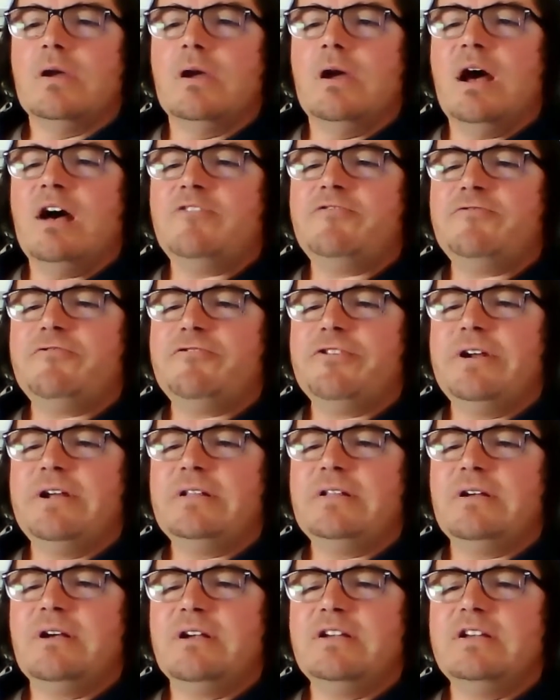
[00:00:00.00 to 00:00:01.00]
a
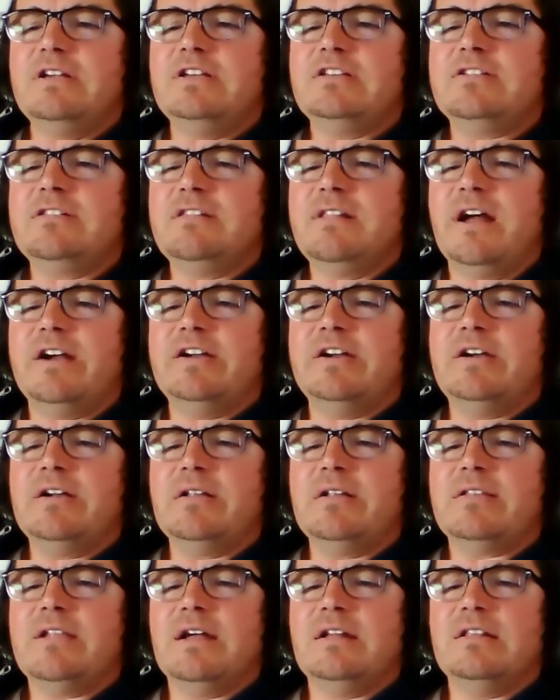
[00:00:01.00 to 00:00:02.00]
fret is
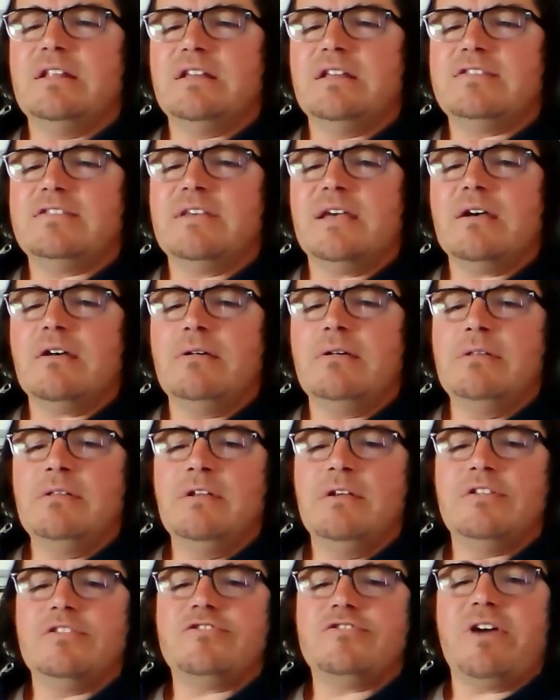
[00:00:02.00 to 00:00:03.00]
larger than the second
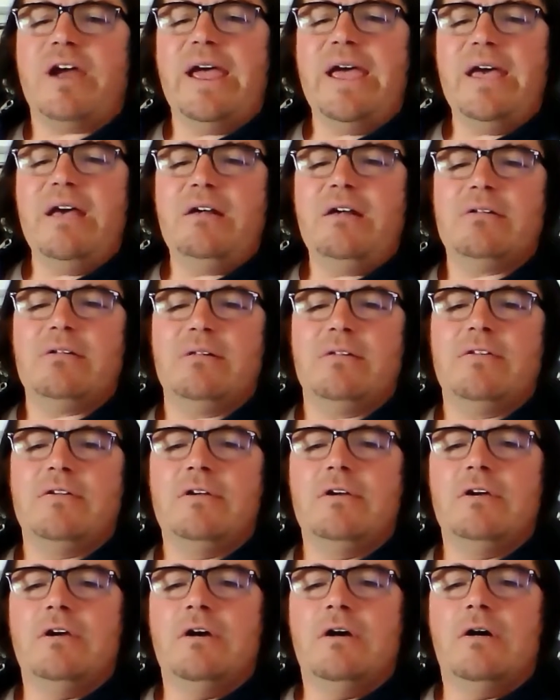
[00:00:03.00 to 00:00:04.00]
triangle
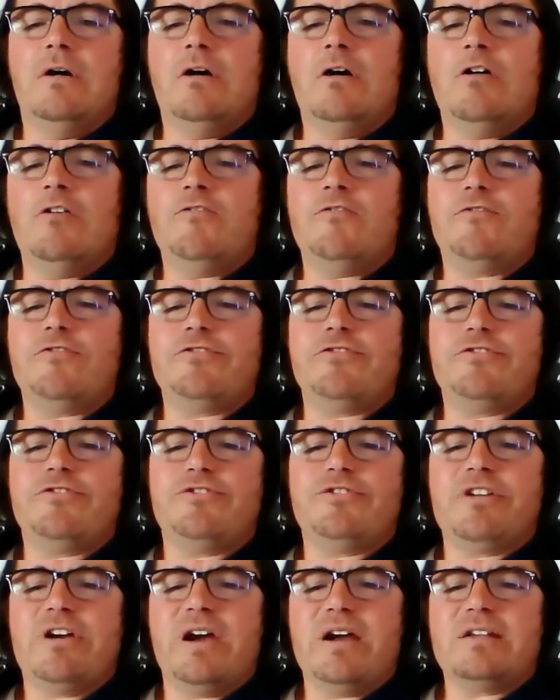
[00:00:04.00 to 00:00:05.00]
of
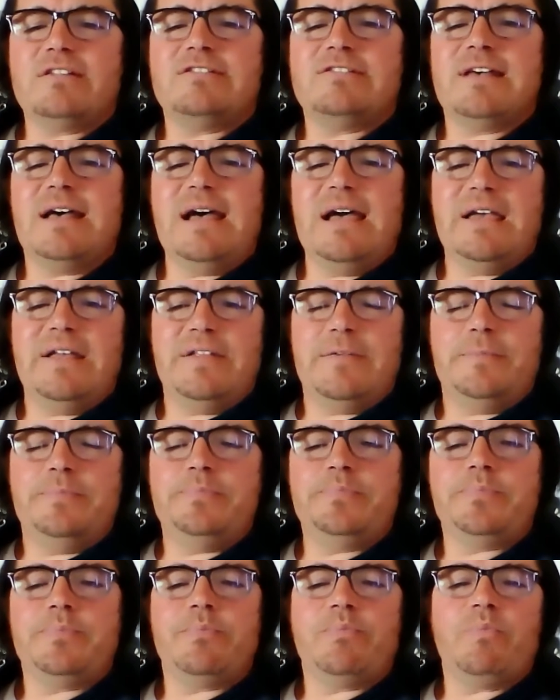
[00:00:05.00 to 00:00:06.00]
track side,
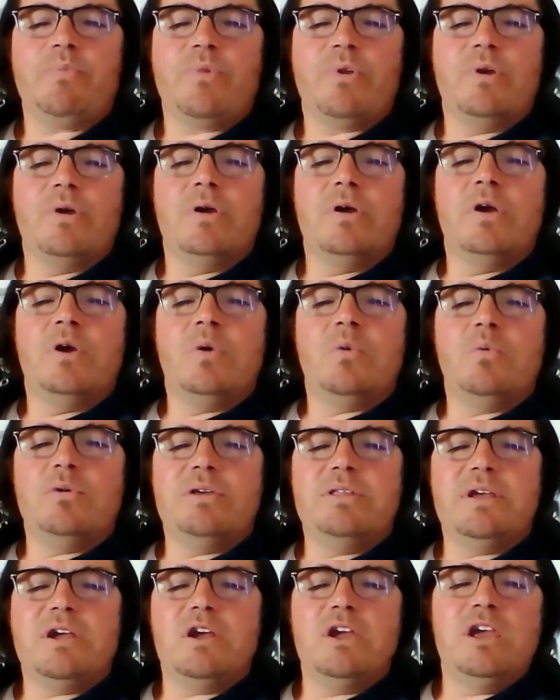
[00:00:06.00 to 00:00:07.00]

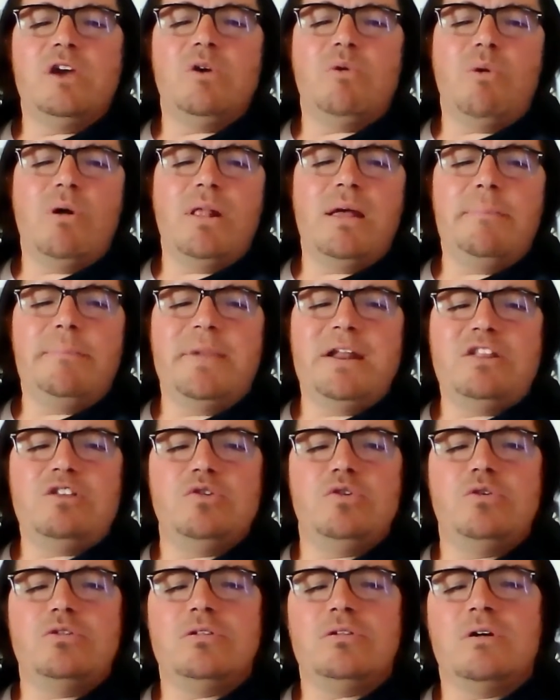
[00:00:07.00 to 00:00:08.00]
with equal
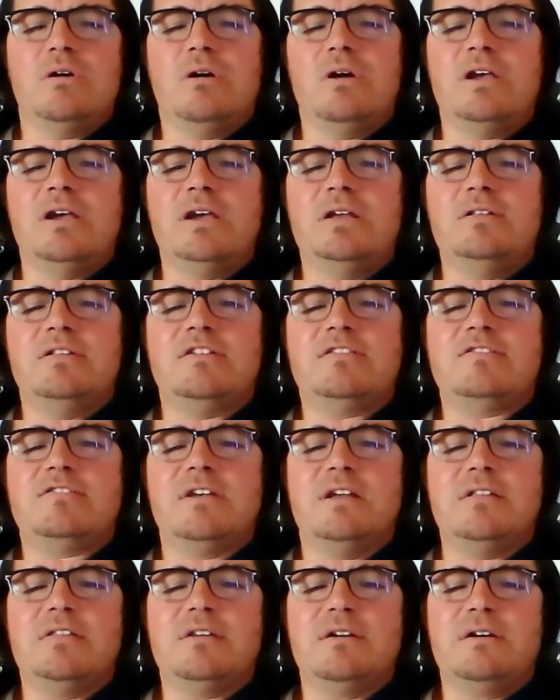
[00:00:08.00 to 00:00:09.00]
amplitude in the
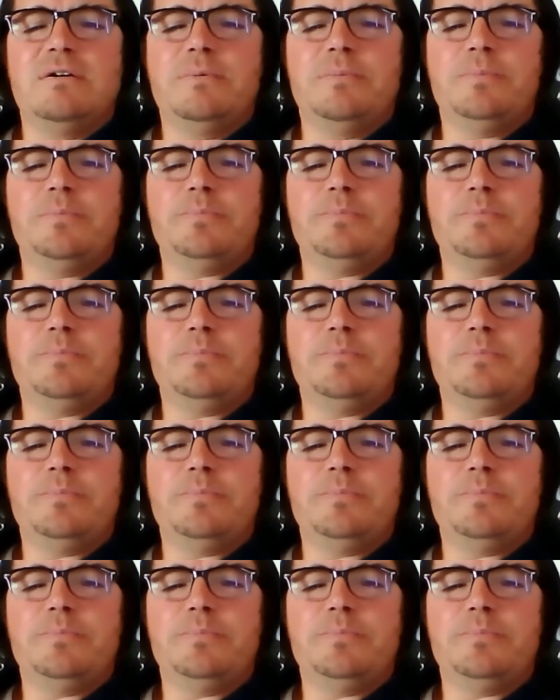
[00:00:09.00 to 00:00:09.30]
center